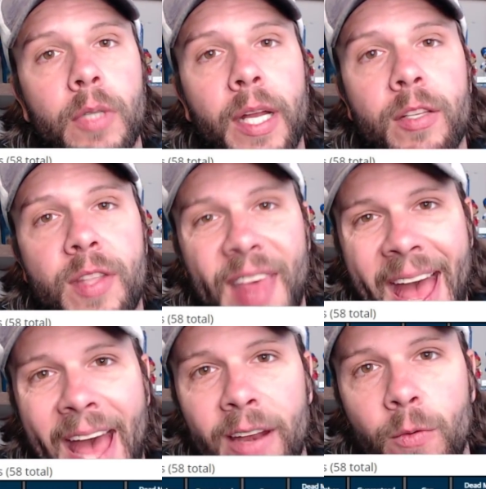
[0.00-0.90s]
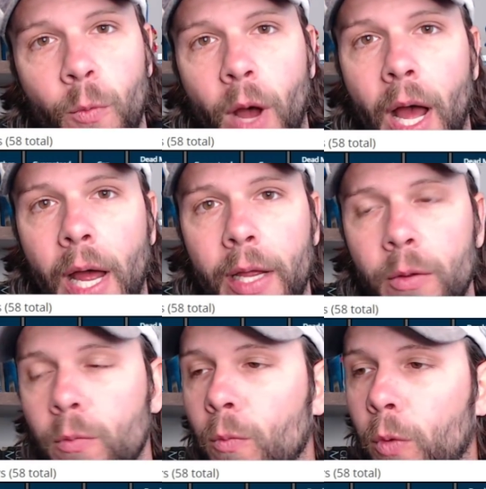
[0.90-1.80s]
And is that why
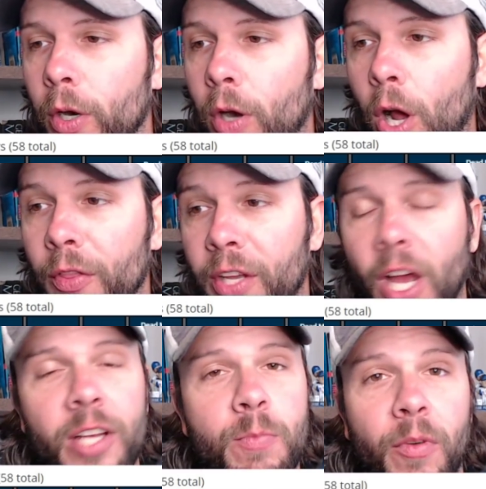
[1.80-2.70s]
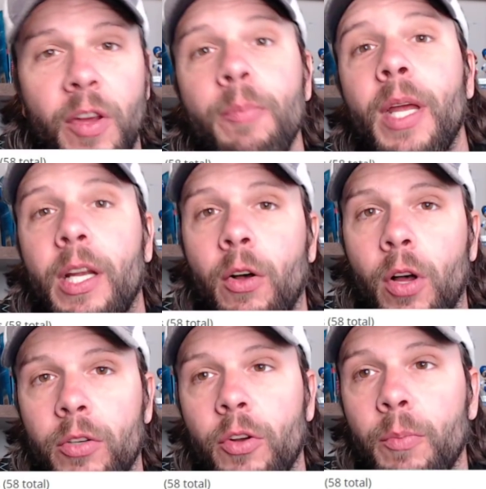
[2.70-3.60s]
we're on the cusp of him getting a
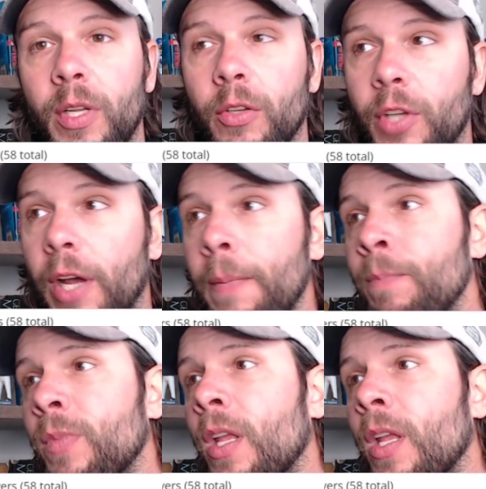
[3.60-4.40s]
long-term deal done?